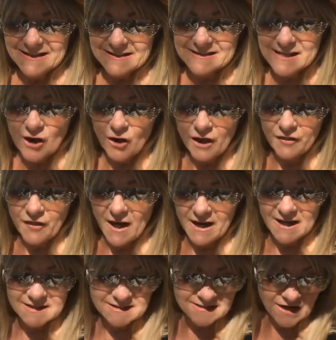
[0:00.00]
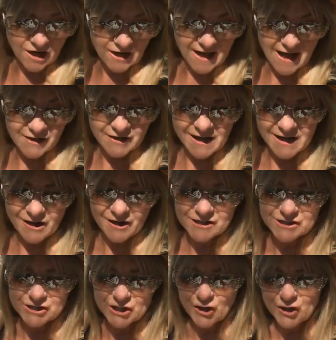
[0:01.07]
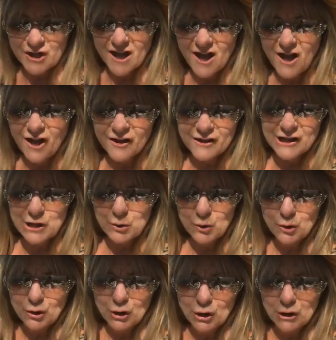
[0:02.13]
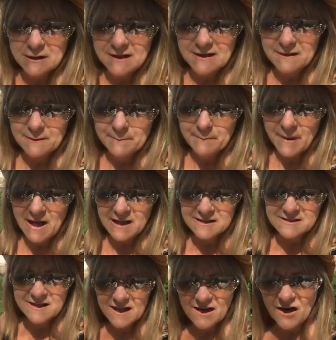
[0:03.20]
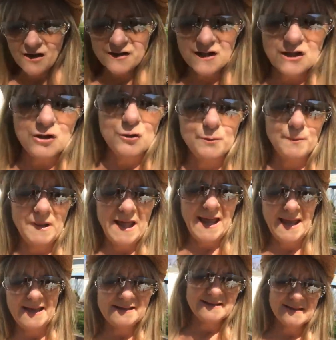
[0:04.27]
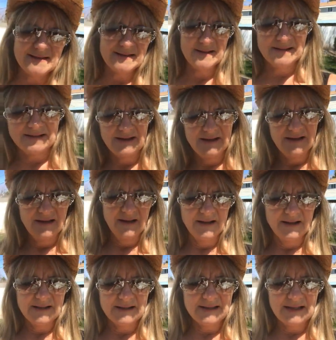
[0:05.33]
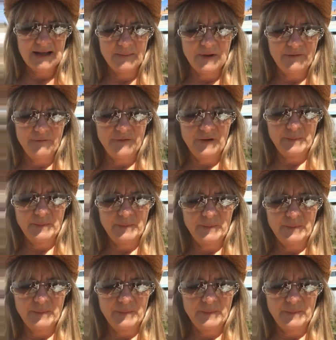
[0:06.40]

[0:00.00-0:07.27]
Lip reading: So I thought I'd start out here and show you all the cool little buds on all the cute plants. Let's see, I'm gonna flip it